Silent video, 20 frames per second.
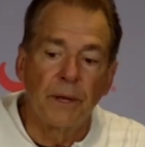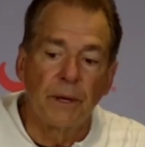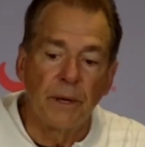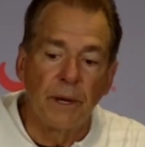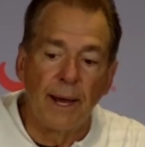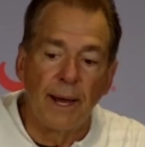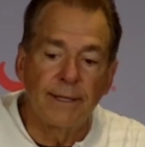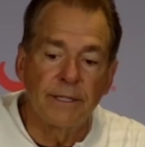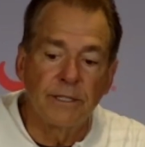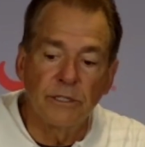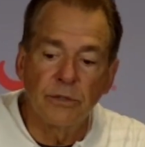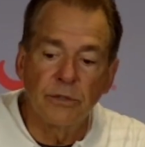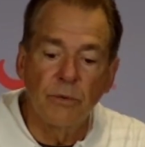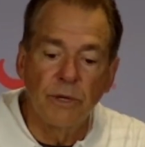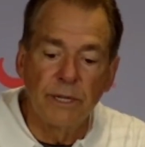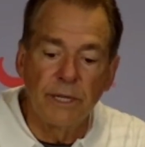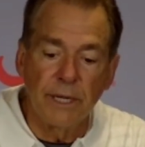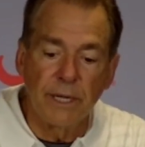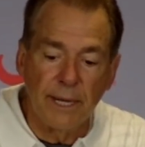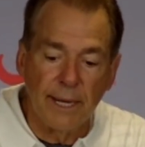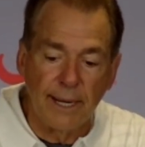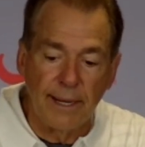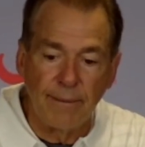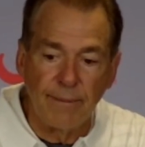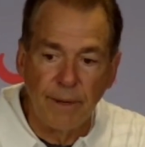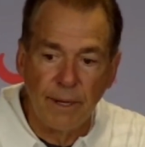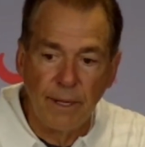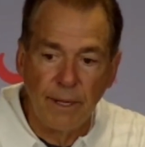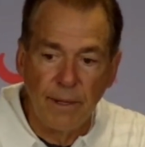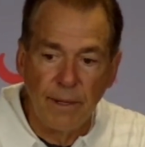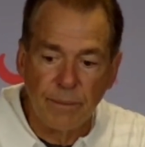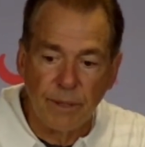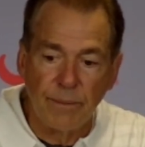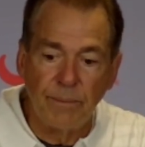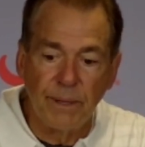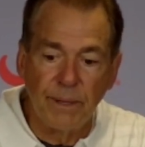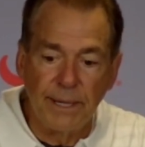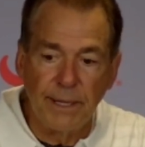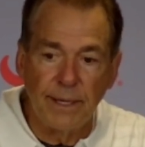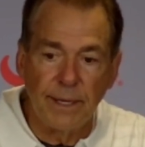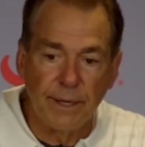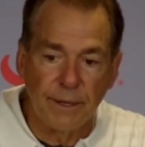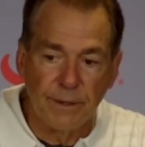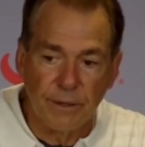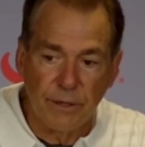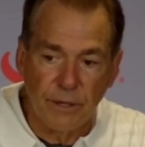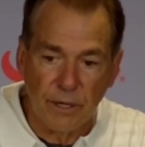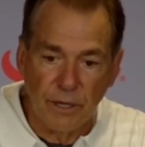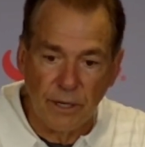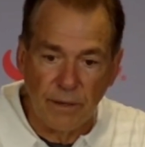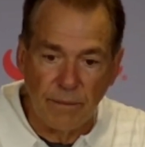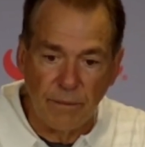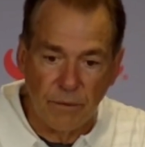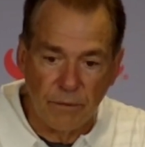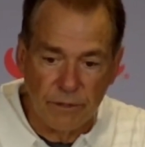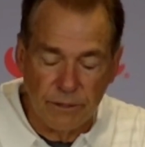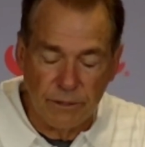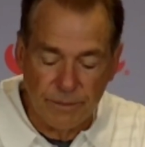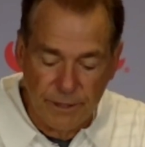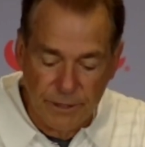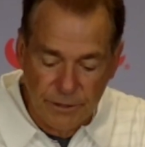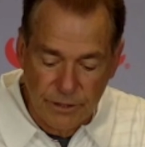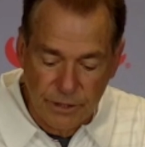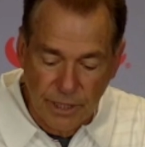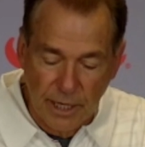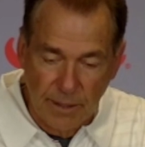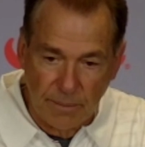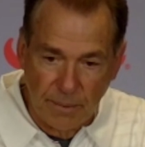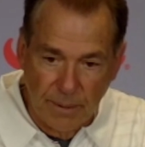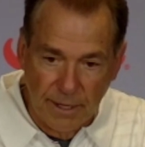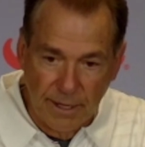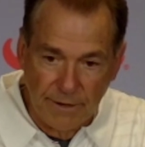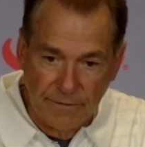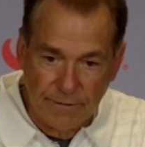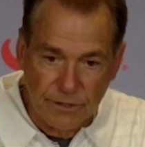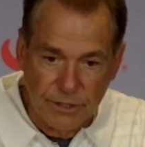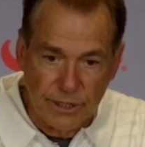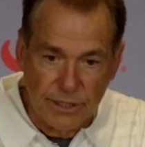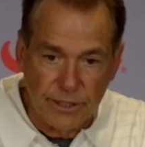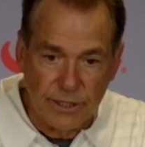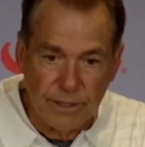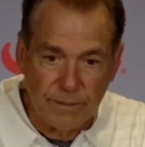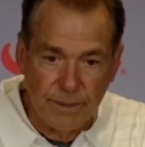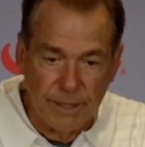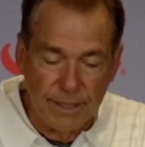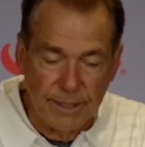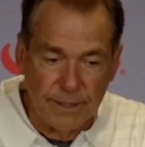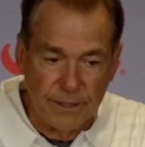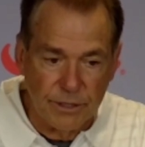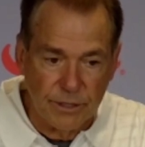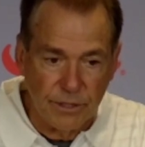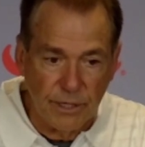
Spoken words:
not just win the game, but beat the other team, which means you got to play for 60 minutes.